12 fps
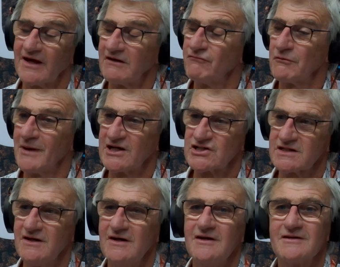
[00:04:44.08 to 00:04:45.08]

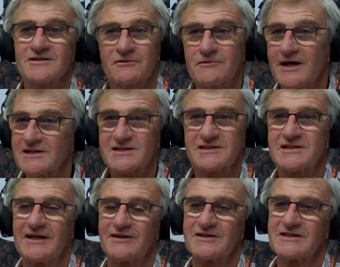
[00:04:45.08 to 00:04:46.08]
information to raise the
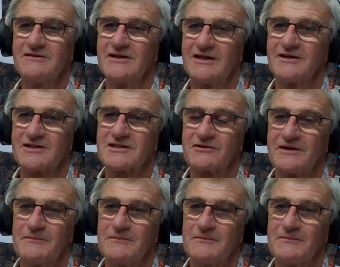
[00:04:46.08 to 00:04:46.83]
standards in the industry.